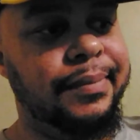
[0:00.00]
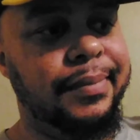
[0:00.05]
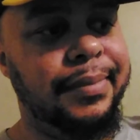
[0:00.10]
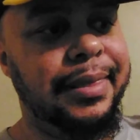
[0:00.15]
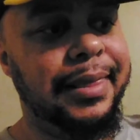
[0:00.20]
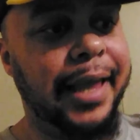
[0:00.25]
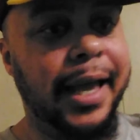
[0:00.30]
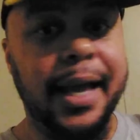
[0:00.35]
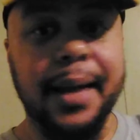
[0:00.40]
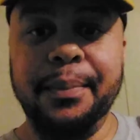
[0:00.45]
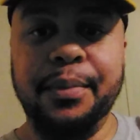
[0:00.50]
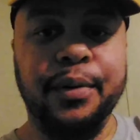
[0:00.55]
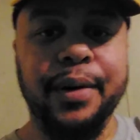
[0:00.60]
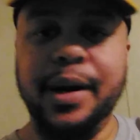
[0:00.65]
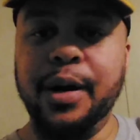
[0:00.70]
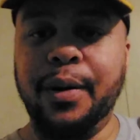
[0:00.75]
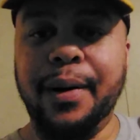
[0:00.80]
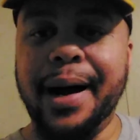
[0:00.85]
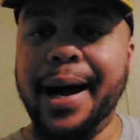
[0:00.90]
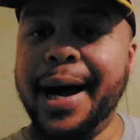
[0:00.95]

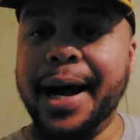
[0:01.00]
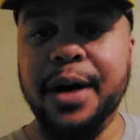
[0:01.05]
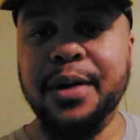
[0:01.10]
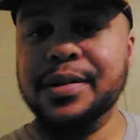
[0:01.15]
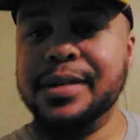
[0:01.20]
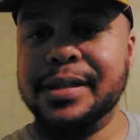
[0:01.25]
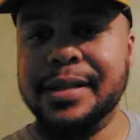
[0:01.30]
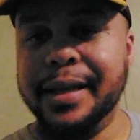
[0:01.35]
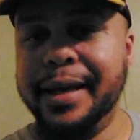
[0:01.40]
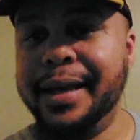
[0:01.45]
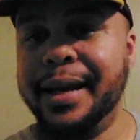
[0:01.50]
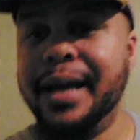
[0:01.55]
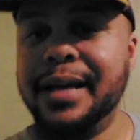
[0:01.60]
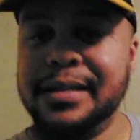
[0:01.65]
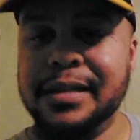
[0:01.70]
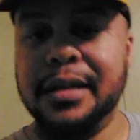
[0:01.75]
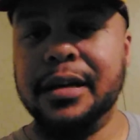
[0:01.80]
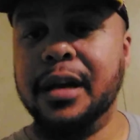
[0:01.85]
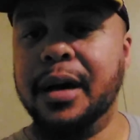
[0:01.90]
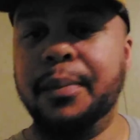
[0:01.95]
labeling Ohio State
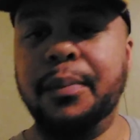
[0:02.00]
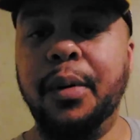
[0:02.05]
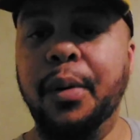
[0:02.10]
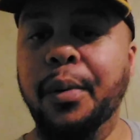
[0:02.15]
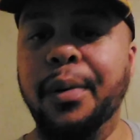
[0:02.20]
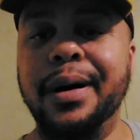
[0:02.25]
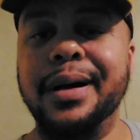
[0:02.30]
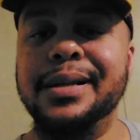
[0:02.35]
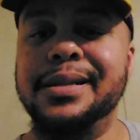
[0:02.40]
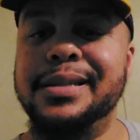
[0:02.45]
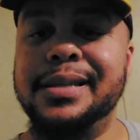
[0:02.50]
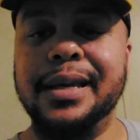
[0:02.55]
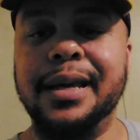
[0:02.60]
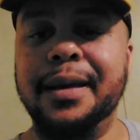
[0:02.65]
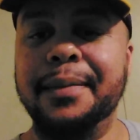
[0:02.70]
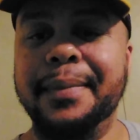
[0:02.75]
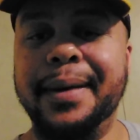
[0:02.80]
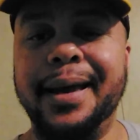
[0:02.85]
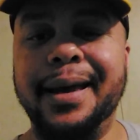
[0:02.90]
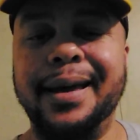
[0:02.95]
as the number one
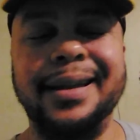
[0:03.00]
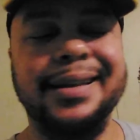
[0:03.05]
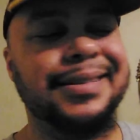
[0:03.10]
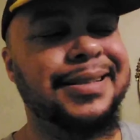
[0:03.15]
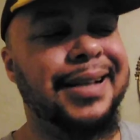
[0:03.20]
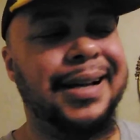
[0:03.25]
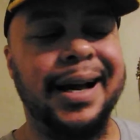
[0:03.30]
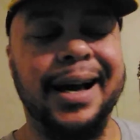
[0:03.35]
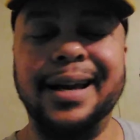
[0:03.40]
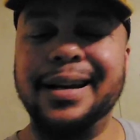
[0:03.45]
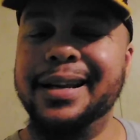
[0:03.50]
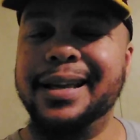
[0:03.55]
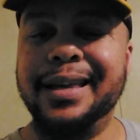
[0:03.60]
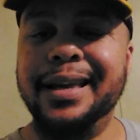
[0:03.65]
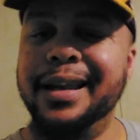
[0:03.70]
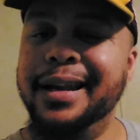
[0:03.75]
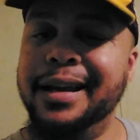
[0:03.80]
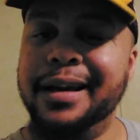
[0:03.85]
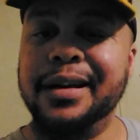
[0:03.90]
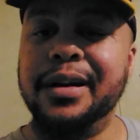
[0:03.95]
team, man, it's kind of
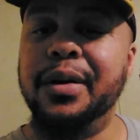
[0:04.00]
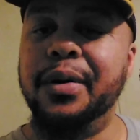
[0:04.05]
getting